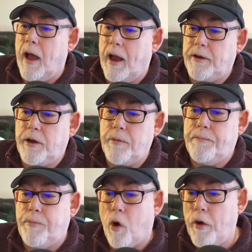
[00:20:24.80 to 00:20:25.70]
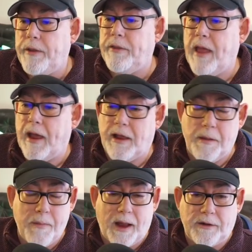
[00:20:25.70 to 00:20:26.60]
and you point that
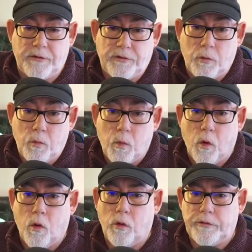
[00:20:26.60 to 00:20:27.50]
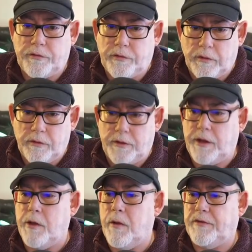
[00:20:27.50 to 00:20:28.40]
command towards
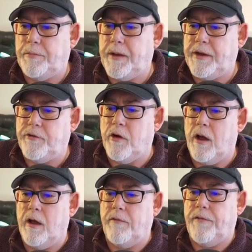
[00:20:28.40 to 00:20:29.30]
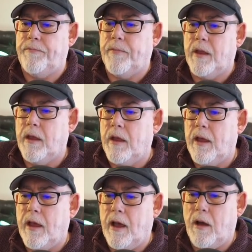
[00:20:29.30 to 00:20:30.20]
the USB drive.
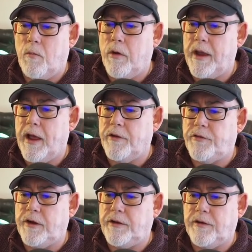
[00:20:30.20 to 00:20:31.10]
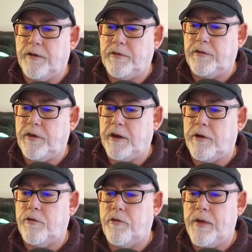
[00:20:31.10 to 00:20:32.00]
And what it actually does is
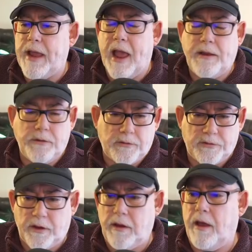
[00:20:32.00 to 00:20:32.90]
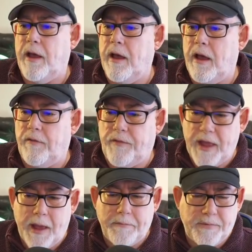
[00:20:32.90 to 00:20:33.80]
it creates uh, a
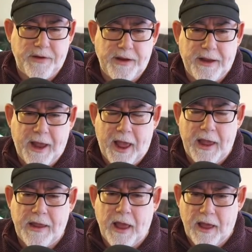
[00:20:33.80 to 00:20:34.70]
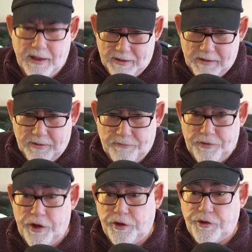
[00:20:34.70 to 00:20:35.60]
VMDK
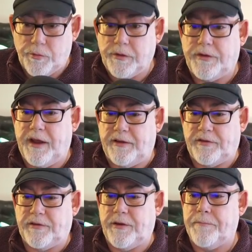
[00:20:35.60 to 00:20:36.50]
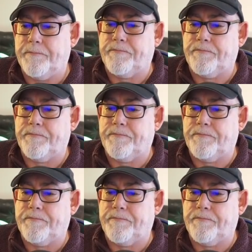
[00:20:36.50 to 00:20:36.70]
virtual disk.